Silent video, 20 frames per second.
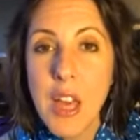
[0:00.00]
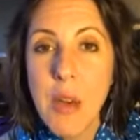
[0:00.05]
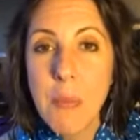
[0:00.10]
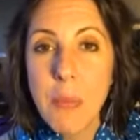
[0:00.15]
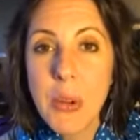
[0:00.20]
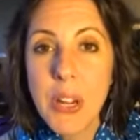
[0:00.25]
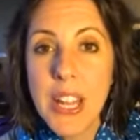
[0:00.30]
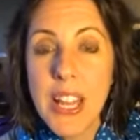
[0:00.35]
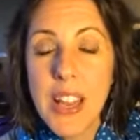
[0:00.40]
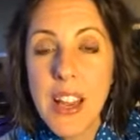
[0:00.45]

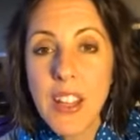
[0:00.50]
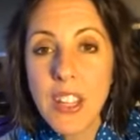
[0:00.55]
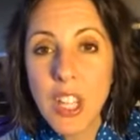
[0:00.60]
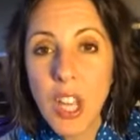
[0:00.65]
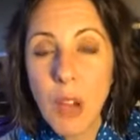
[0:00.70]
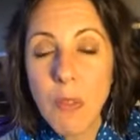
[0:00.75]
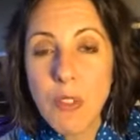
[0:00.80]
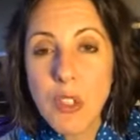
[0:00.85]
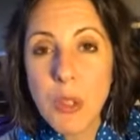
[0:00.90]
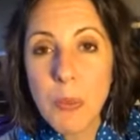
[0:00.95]
pretty
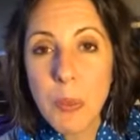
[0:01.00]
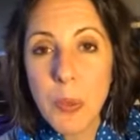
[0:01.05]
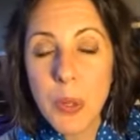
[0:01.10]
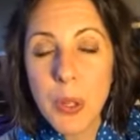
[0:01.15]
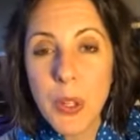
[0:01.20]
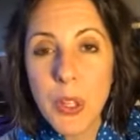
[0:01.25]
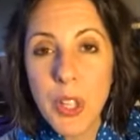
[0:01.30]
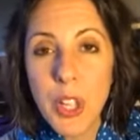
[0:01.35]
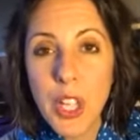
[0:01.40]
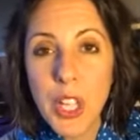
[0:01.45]

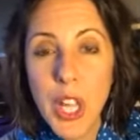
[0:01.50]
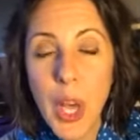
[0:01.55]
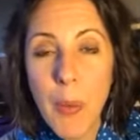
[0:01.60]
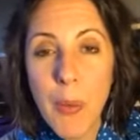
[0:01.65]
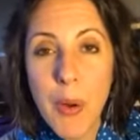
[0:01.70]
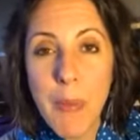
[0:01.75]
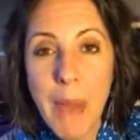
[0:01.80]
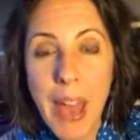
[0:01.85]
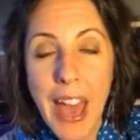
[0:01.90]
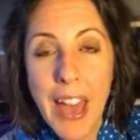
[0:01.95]
uncomfortable
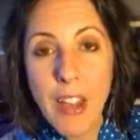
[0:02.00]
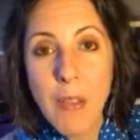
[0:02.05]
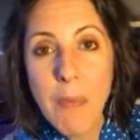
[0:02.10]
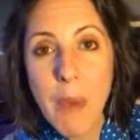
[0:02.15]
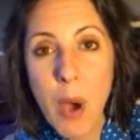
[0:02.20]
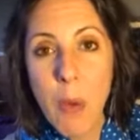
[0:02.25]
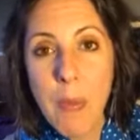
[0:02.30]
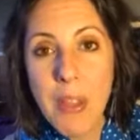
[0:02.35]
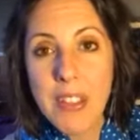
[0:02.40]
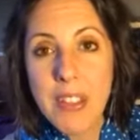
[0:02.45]
lower back
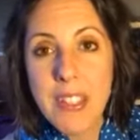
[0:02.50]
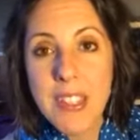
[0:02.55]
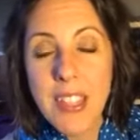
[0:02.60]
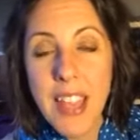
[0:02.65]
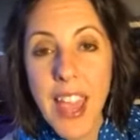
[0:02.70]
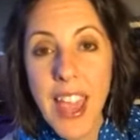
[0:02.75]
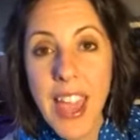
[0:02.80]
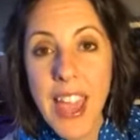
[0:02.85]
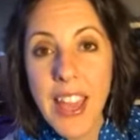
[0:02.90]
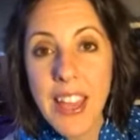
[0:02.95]
moments,
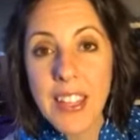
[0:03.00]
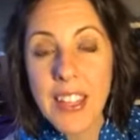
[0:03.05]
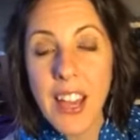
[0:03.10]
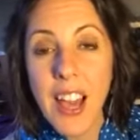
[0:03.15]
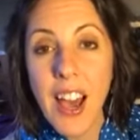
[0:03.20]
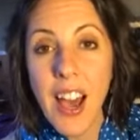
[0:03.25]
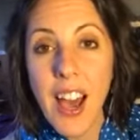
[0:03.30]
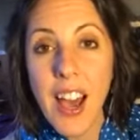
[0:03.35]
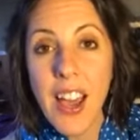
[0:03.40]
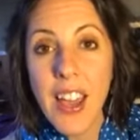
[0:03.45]
and
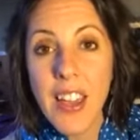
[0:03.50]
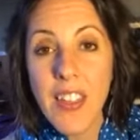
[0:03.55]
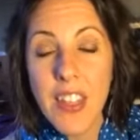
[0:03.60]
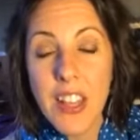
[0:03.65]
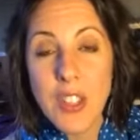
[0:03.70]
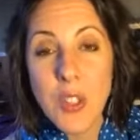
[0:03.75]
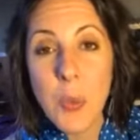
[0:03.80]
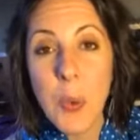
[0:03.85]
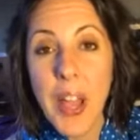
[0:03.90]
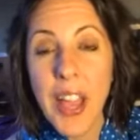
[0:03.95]

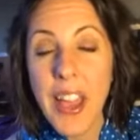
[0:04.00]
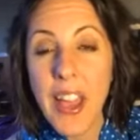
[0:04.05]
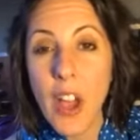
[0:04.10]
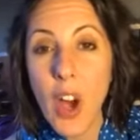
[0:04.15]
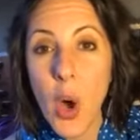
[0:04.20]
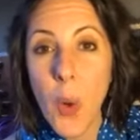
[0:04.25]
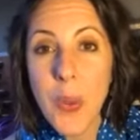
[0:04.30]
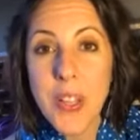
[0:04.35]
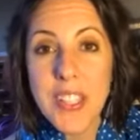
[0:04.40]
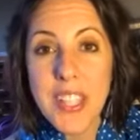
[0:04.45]
that's why I
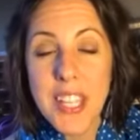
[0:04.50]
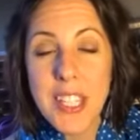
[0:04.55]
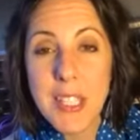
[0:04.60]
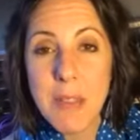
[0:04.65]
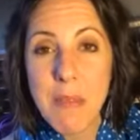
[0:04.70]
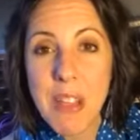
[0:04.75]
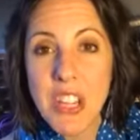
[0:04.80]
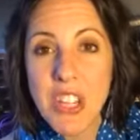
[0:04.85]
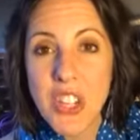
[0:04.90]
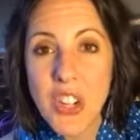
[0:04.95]
always like to
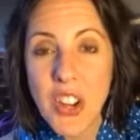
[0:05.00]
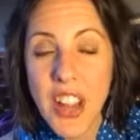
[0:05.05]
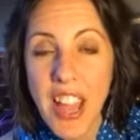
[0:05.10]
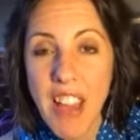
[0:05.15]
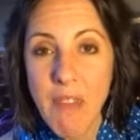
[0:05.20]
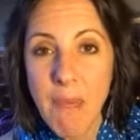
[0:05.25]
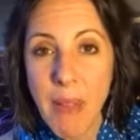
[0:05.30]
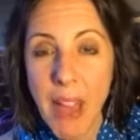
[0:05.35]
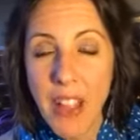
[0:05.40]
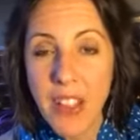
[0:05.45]
make sure I
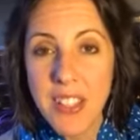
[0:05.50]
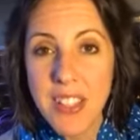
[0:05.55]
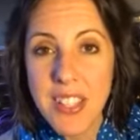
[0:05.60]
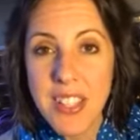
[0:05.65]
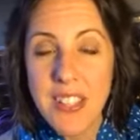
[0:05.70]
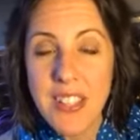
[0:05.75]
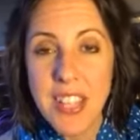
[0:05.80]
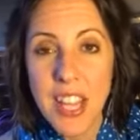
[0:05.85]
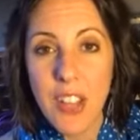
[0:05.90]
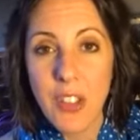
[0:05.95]
have balance
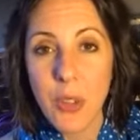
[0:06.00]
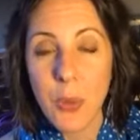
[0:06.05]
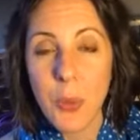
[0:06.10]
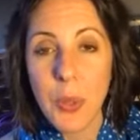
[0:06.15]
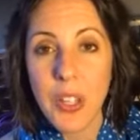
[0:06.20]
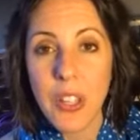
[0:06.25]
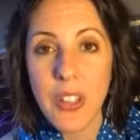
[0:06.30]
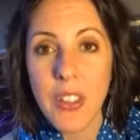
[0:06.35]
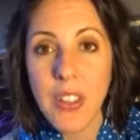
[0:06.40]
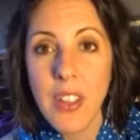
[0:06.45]
and
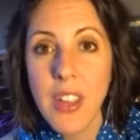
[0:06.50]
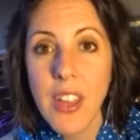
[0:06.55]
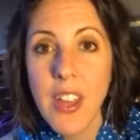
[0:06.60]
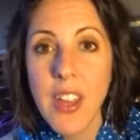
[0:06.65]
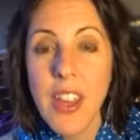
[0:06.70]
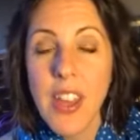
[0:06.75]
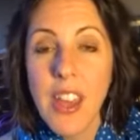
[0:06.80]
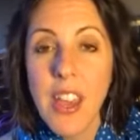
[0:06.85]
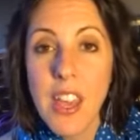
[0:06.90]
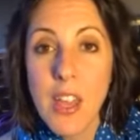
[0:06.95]
sandalwood
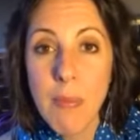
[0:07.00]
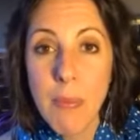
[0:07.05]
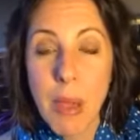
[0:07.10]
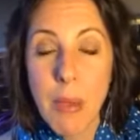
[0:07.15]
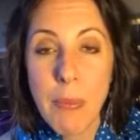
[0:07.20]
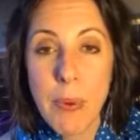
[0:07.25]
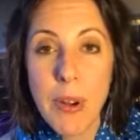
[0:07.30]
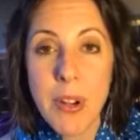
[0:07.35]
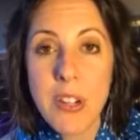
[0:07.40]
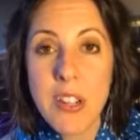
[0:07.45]
in
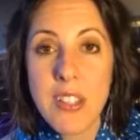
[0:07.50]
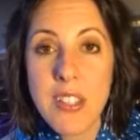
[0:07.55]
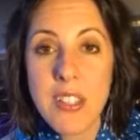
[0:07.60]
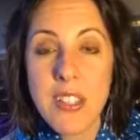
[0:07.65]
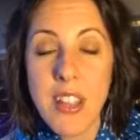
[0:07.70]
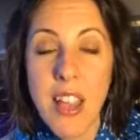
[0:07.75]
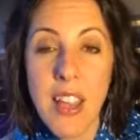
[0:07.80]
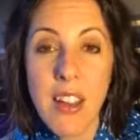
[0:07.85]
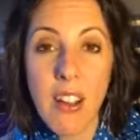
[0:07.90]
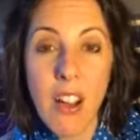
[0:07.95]
my
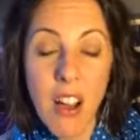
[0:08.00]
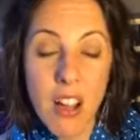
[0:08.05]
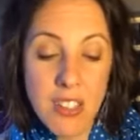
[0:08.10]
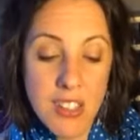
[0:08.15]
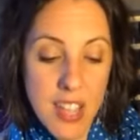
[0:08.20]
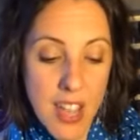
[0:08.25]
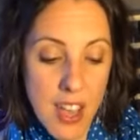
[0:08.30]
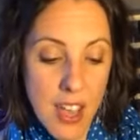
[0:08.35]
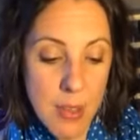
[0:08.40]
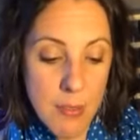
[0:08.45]
purse at all
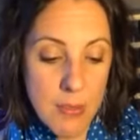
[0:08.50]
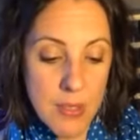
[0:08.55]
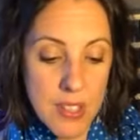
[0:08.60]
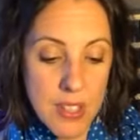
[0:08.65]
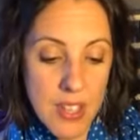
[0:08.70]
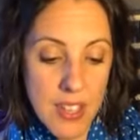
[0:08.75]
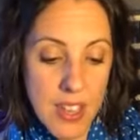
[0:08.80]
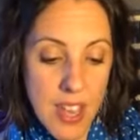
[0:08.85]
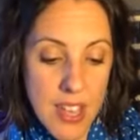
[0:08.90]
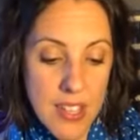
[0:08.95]
times
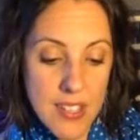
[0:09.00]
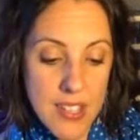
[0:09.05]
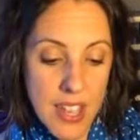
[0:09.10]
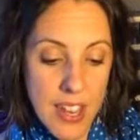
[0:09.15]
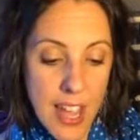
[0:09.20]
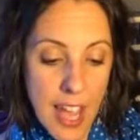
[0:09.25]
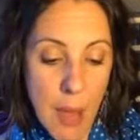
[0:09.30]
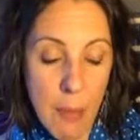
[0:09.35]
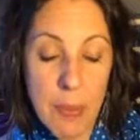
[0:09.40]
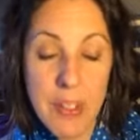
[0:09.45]
in case
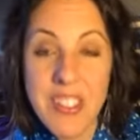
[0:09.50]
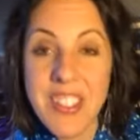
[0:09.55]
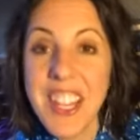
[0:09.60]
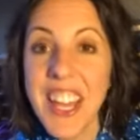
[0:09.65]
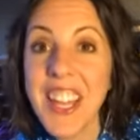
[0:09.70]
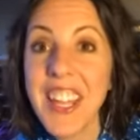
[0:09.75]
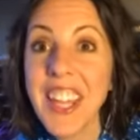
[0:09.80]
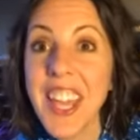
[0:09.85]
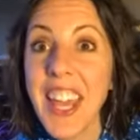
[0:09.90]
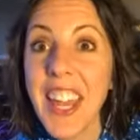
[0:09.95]
that happens.
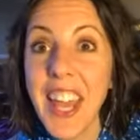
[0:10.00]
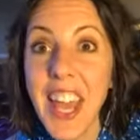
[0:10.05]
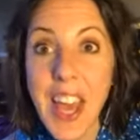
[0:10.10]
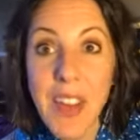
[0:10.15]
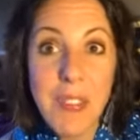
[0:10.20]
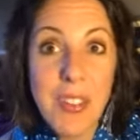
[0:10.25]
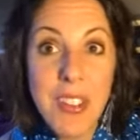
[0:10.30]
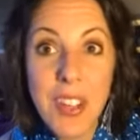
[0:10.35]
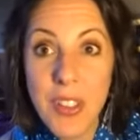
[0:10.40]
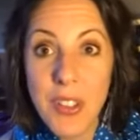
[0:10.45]
And again, I
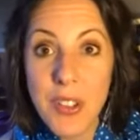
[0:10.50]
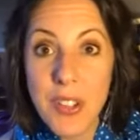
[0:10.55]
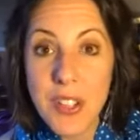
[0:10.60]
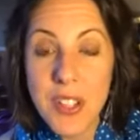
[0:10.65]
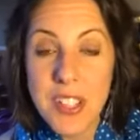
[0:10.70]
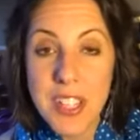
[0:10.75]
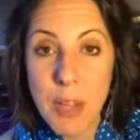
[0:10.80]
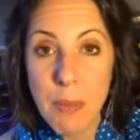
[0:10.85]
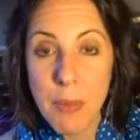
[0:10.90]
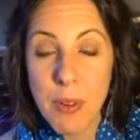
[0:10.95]
have another
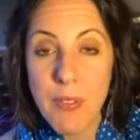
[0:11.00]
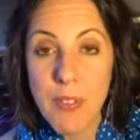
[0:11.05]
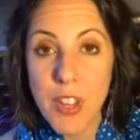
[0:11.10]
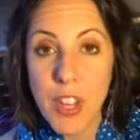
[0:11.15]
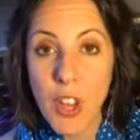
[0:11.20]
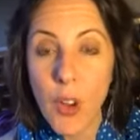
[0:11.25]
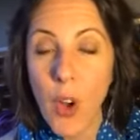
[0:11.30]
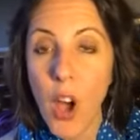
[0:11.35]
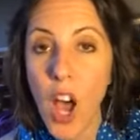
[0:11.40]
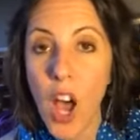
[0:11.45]
separate
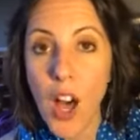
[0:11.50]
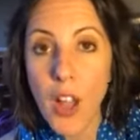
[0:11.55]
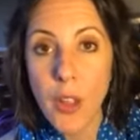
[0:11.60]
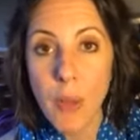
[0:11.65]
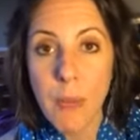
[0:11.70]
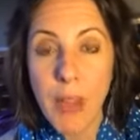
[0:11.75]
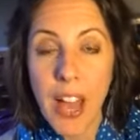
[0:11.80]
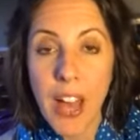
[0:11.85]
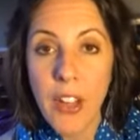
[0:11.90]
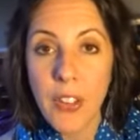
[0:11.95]
video all
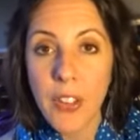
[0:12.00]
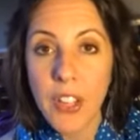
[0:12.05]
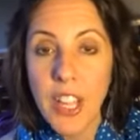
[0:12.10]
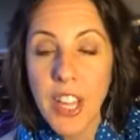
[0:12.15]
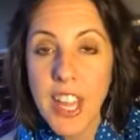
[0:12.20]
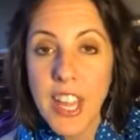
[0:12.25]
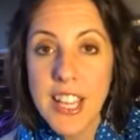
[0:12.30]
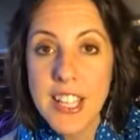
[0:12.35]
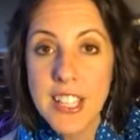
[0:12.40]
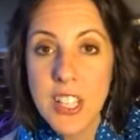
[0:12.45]
about
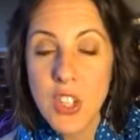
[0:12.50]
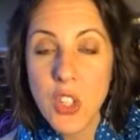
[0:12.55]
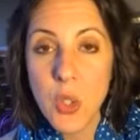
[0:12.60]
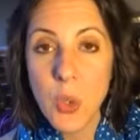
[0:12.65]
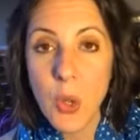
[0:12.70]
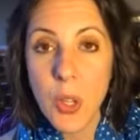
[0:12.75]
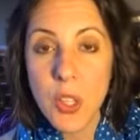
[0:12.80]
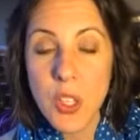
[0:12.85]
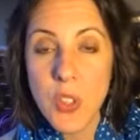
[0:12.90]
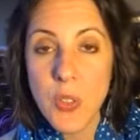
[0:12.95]

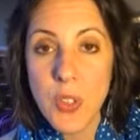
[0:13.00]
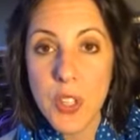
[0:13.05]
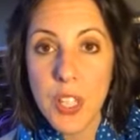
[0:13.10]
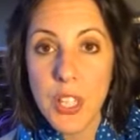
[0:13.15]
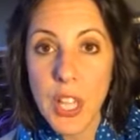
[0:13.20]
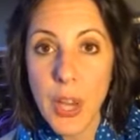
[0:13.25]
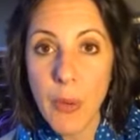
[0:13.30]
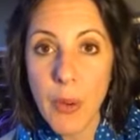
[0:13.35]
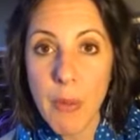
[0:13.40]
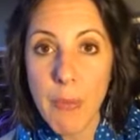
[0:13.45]
essential oils for the
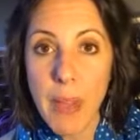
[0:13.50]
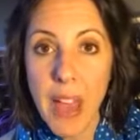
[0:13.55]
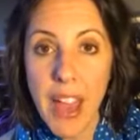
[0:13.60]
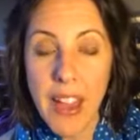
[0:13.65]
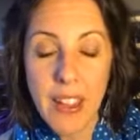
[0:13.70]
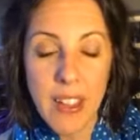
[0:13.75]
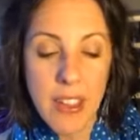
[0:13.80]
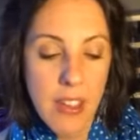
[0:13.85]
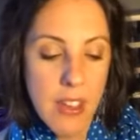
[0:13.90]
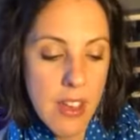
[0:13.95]
lower
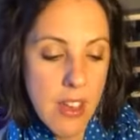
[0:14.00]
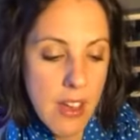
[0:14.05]
back